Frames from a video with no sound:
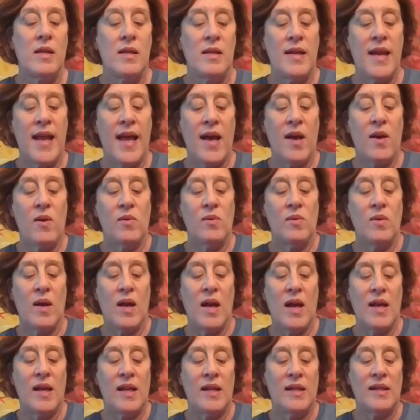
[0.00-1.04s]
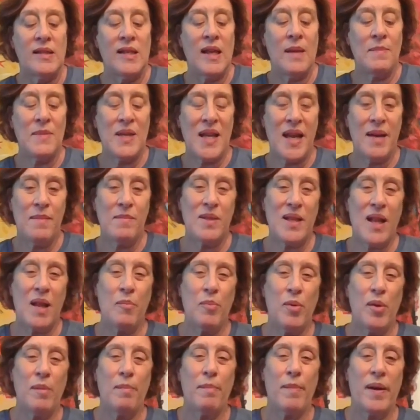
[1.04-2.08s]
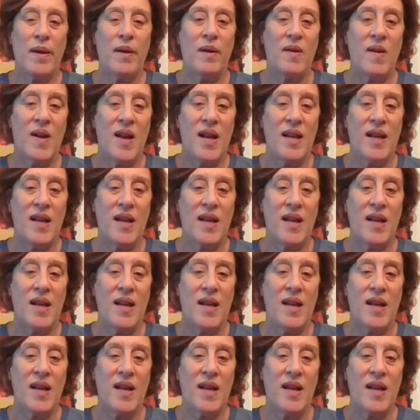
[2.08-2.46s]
Now, sometimes I'll put butter